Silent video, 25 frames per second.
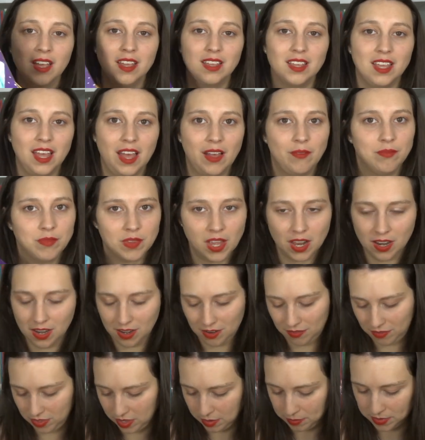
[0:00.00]
yeah,
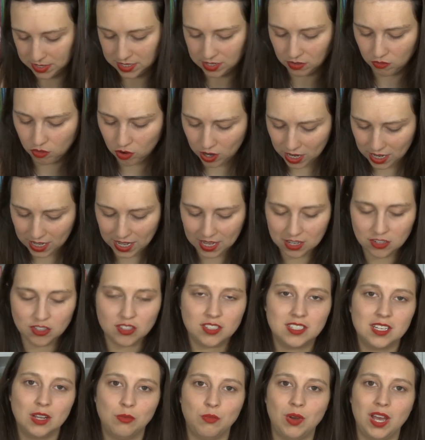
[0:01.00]
love them. It's a really
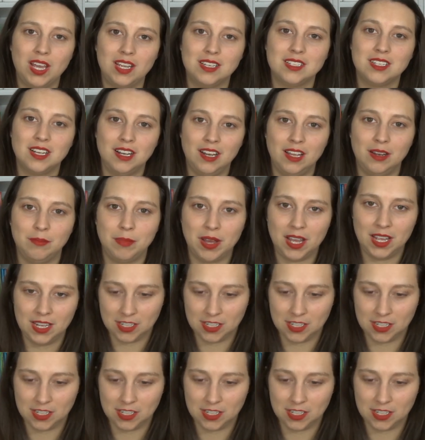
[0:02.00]
interesting way to learn about